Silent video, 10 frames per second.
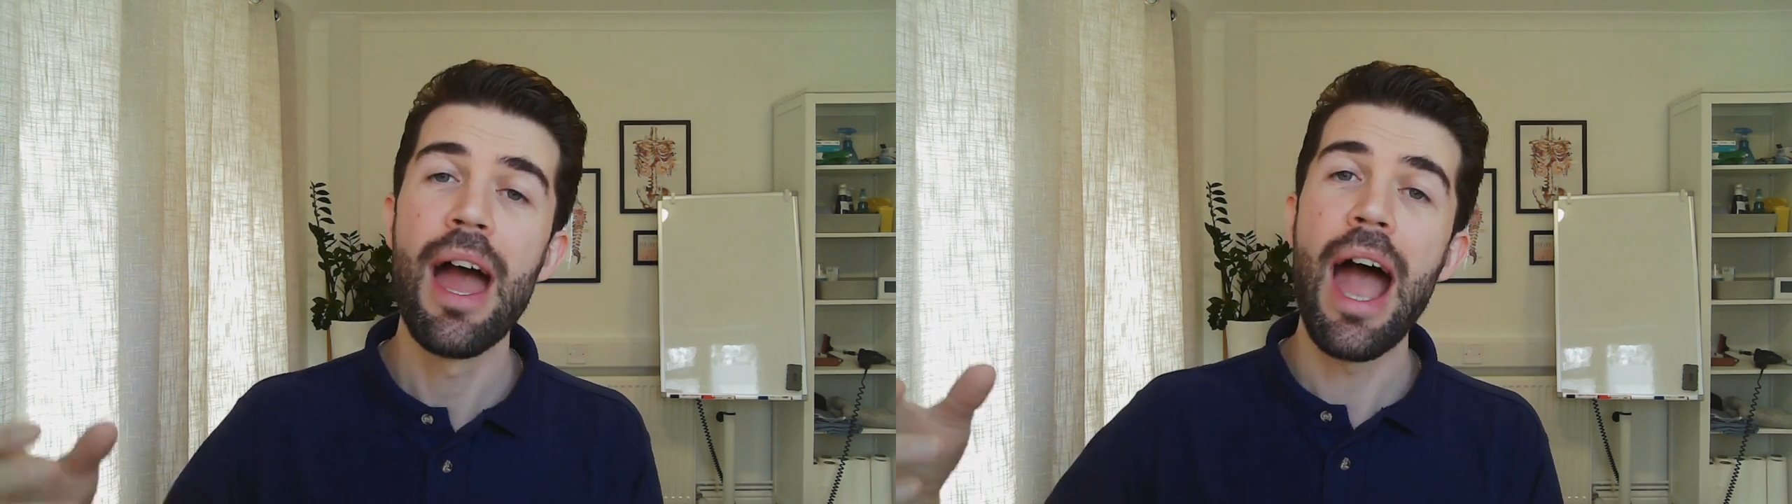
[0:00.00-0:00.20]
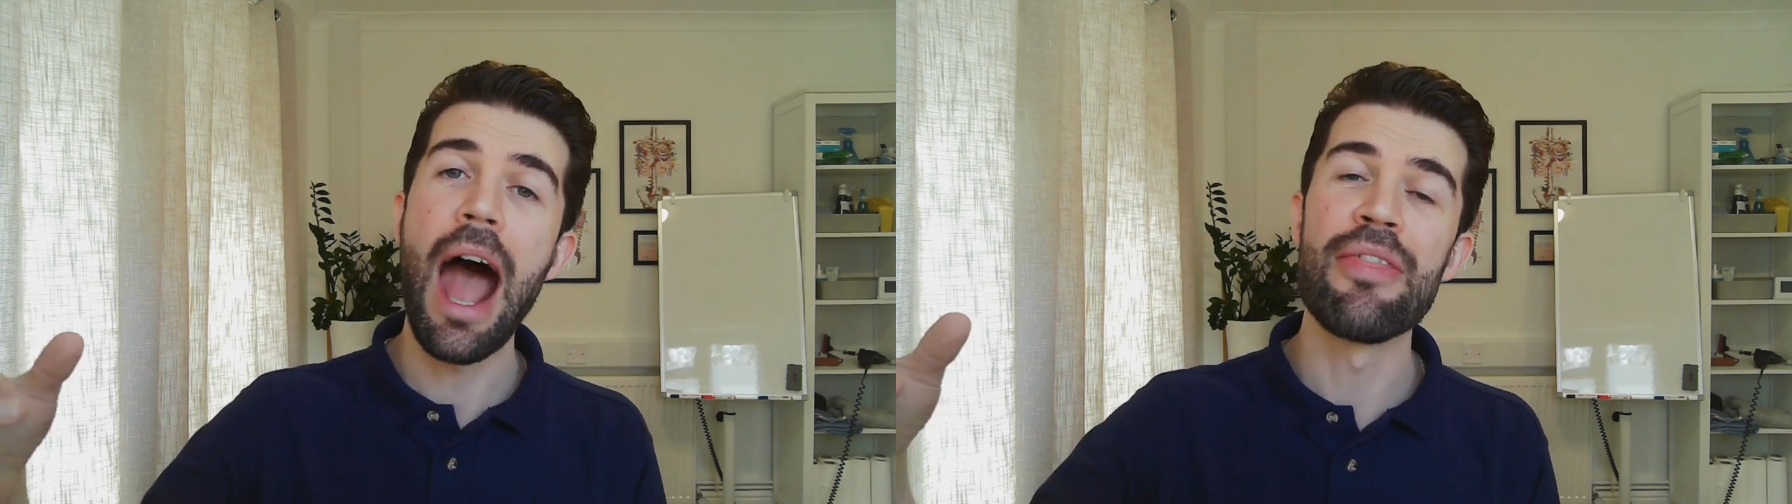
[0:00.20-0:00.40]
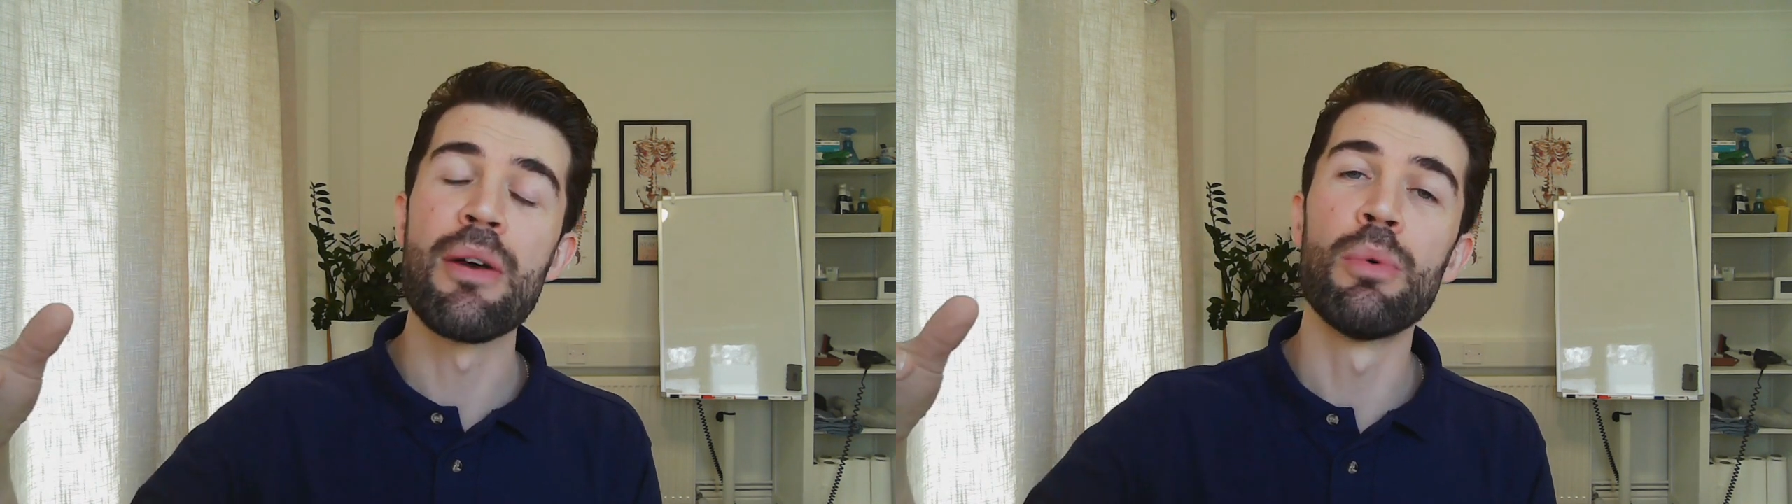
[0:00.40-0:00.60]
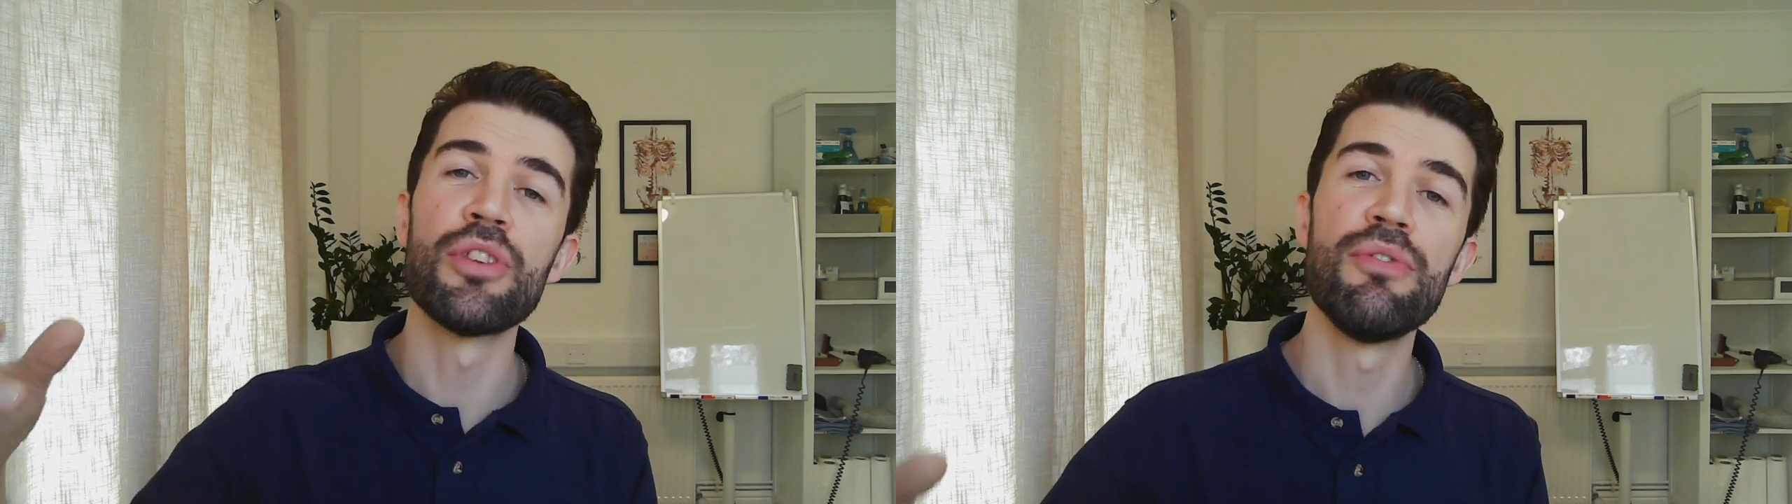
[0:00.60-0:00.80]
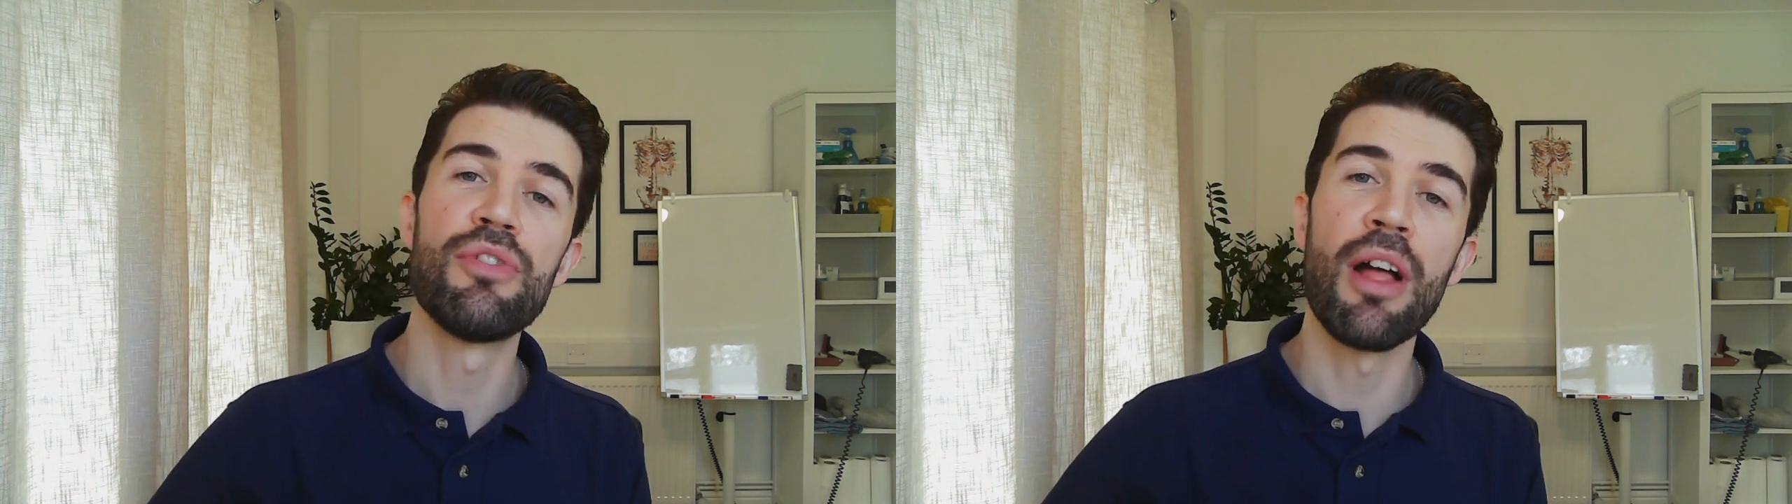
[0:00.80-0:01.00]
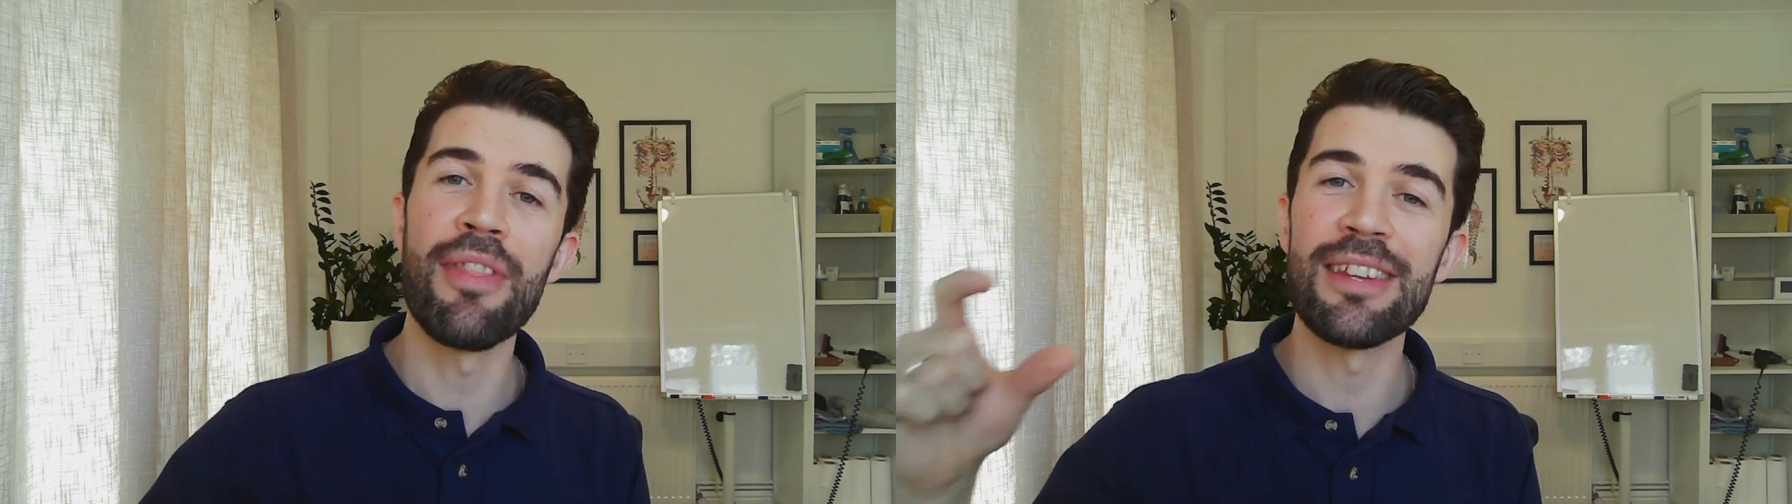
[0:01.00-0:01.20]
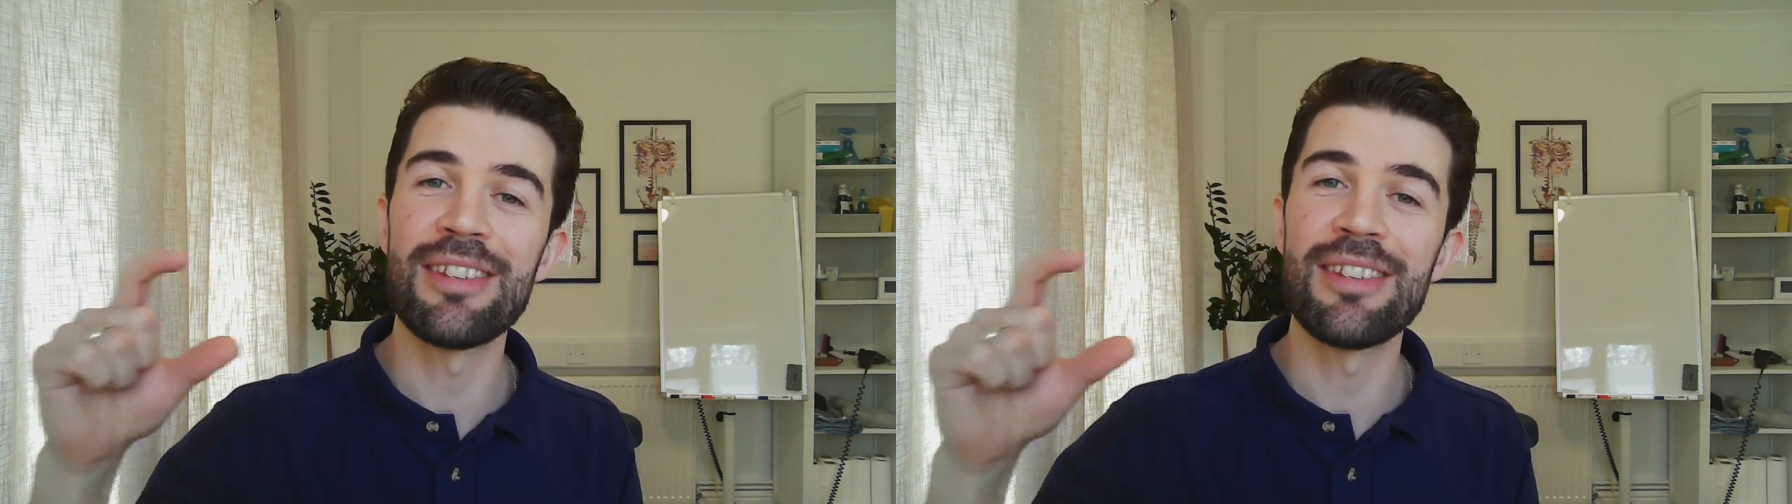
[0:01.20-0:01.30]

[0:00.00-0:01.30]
And then once you've done that,